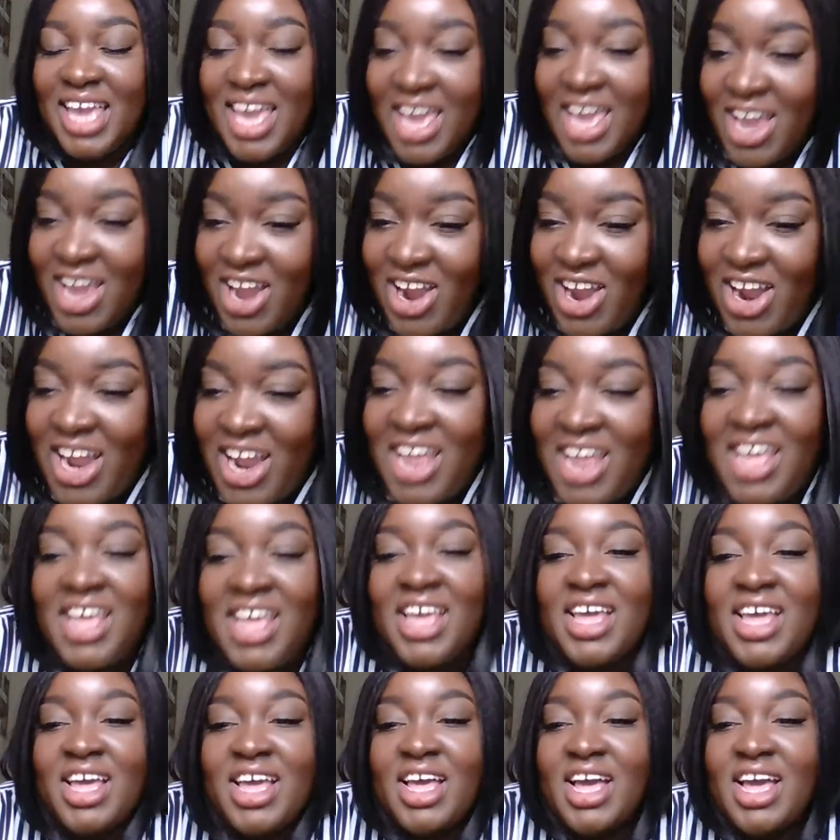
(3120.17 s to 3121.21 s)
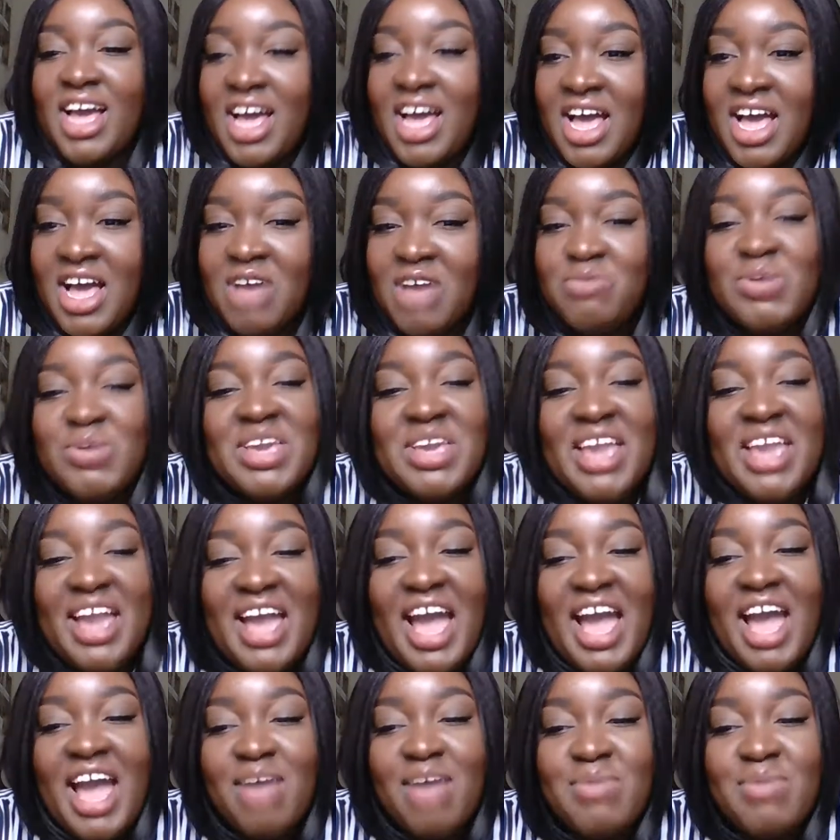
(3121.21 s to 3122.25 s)
air. But yeah,
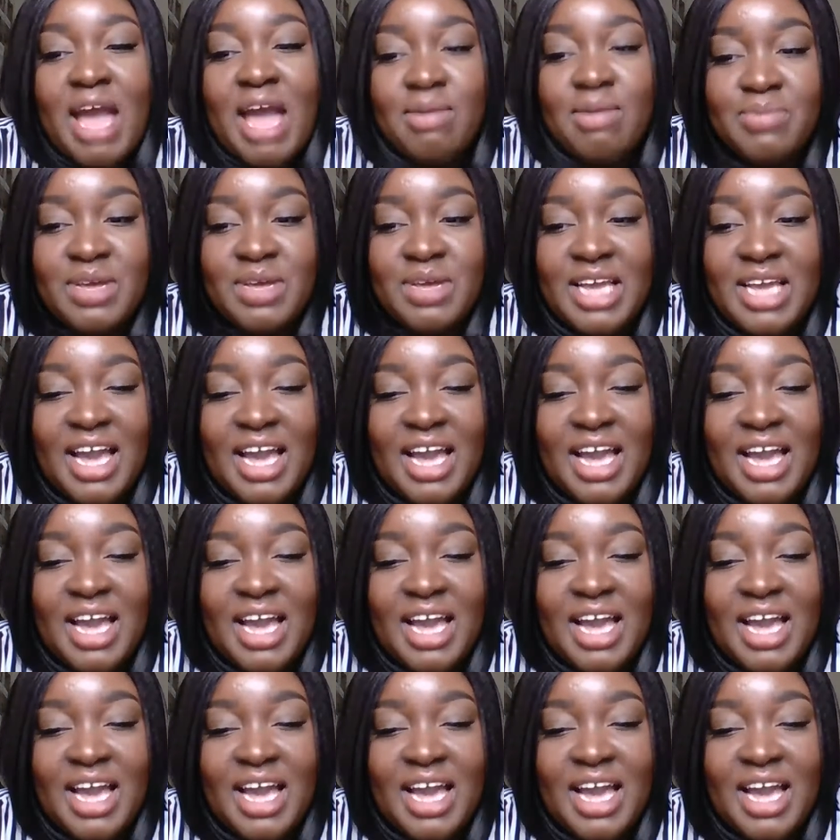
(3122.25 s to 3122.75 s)
I'm happy.